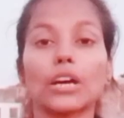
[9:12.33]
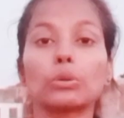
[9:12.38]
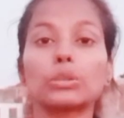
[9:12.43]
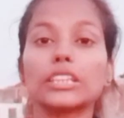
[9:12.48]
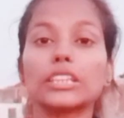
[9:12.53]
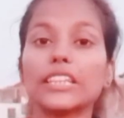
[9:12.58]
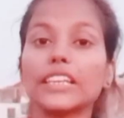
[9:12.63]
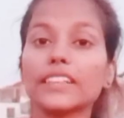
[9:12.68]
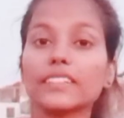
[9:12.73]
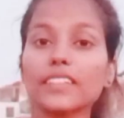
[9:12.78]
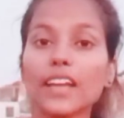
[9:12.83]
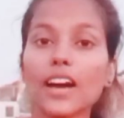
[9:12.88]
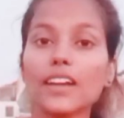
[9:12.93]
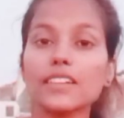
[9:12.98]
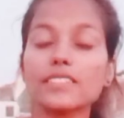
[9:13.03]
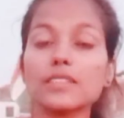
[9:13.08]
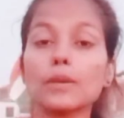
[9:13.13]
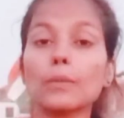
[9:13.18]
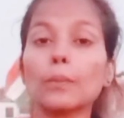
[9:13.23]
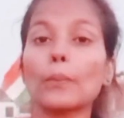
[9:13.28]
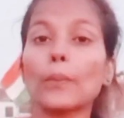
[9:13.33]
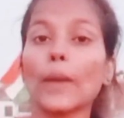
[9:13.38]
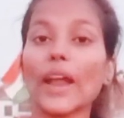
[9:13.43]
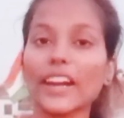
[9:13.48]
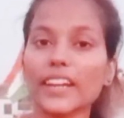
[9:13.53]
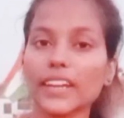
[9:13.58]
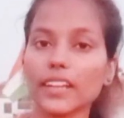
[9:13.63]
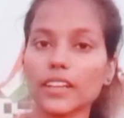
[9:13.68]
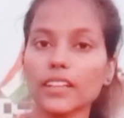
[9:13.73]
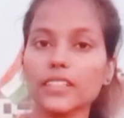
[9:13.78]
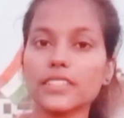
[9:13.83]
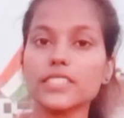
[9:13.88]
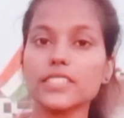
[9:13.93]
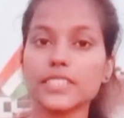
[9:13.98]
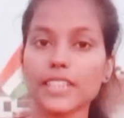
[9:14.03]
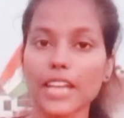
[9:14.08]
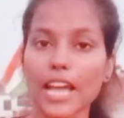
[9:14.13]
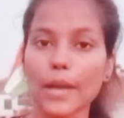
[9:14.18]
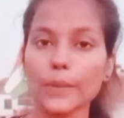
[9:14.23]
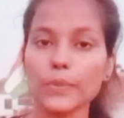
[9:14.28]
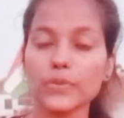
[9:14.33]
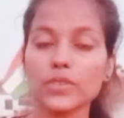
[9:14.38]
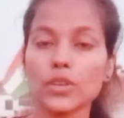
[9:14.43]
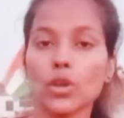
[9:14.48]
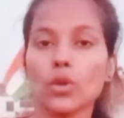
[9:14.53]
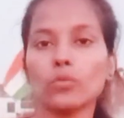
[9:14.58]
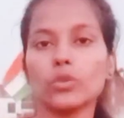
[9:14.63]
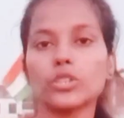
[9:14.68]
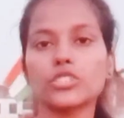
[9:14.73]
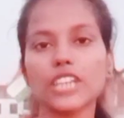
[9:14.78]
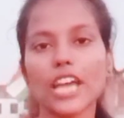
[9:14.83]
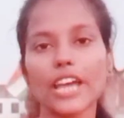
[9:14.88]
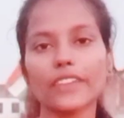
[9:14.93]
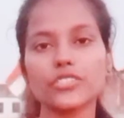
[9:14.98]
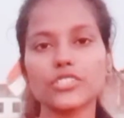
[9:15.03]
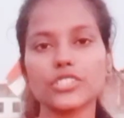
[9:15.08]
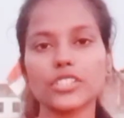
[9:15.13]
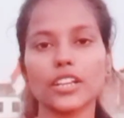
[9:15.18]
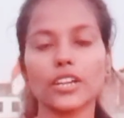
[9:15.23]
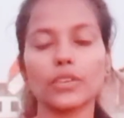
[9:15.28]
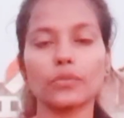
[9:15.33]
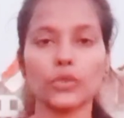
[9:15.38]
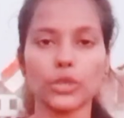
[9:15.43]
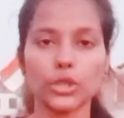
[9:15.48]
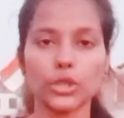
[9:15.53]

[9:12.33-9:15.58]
these are some practical steps which I have shared with